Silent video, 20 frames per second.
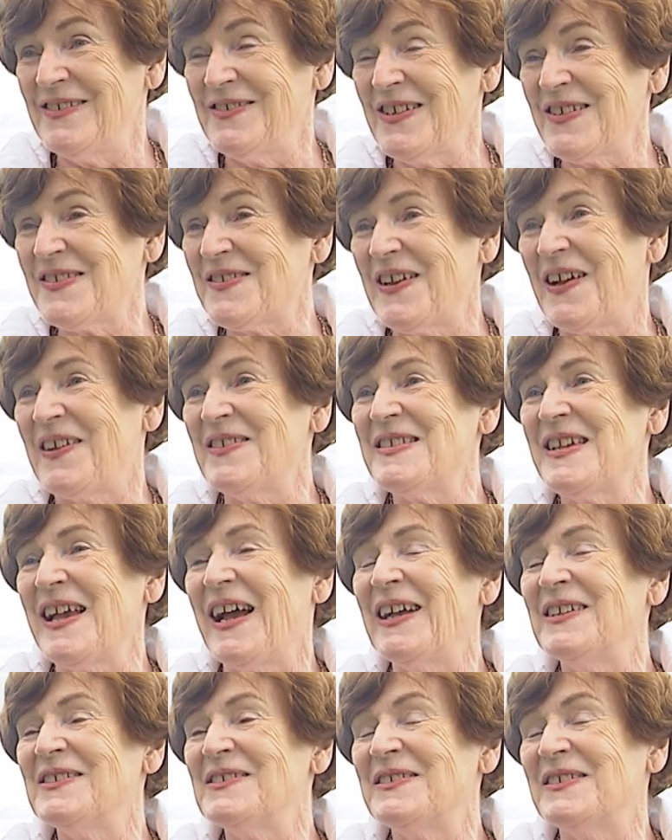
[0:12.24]
just
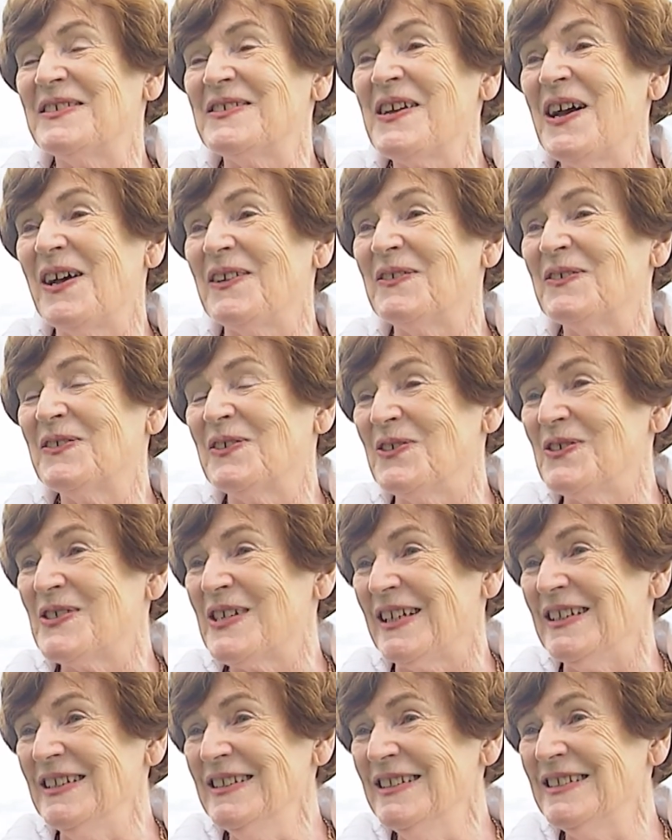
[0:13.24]
outside the town of
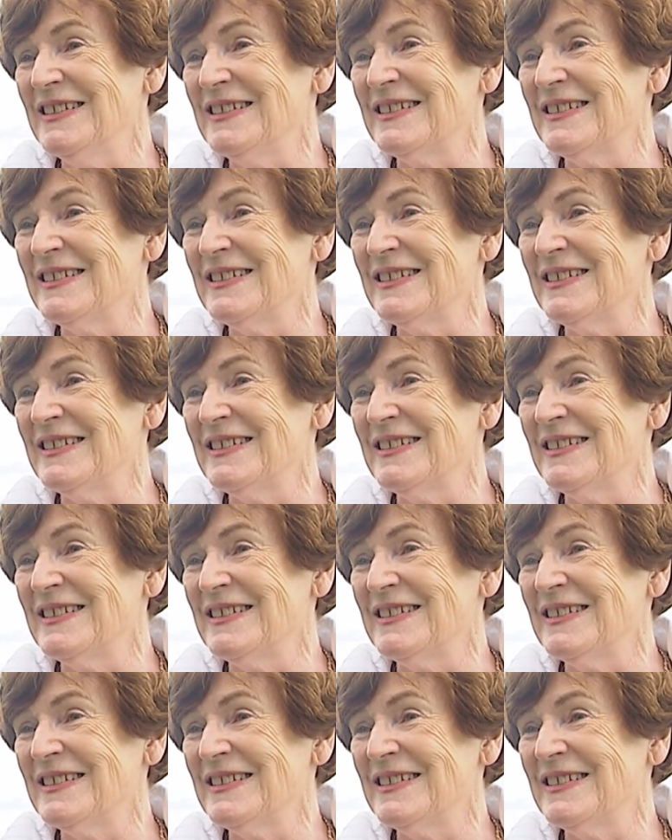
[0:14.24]
Cootehill.